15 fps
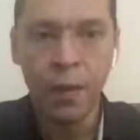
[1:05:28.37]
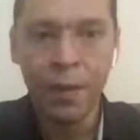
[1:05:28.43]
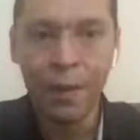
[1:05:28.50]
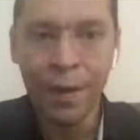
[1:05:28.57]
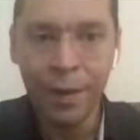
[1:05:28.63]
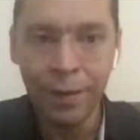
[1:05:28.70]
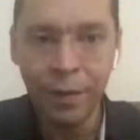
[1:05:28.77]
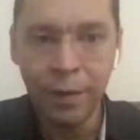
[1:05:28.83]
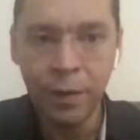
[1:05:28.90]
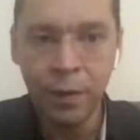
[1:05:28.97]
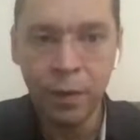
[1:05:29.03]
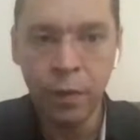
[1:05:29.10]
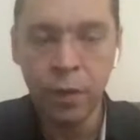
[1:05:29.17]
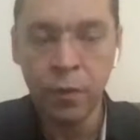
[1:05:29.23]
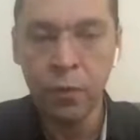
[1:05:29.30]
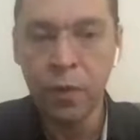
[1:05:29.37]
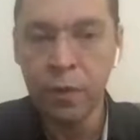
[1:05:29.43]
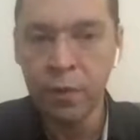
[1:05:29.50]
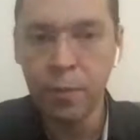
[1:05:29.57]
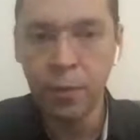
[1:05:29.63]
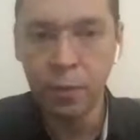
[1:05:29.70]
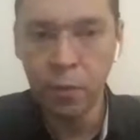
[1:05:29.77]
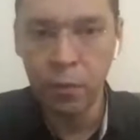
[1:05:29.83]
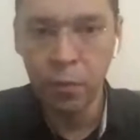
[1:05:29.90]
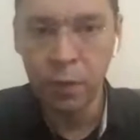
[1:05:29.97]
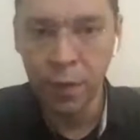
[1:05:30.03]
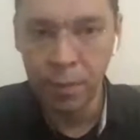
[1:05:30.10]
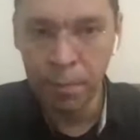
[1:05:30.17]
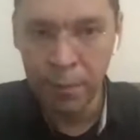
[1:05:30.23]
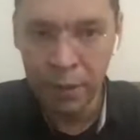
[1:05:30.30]
guarantee if customers do
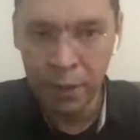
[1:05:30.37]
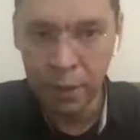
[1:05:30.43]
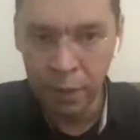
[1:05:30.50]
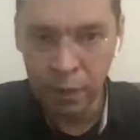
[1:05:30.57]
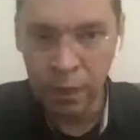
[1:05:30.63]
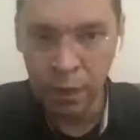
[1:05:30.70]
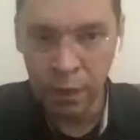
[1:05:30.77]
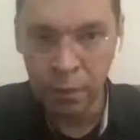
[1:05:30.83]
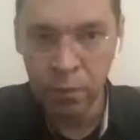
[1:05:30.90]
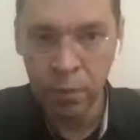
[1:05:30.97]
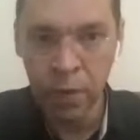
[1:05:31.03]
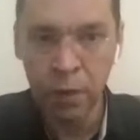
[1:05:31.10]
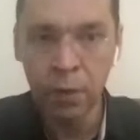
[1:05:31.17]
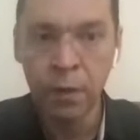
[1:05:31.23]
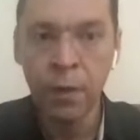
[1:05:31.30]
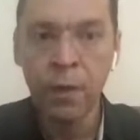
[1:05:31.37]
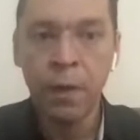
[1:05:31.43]
some bad things, right?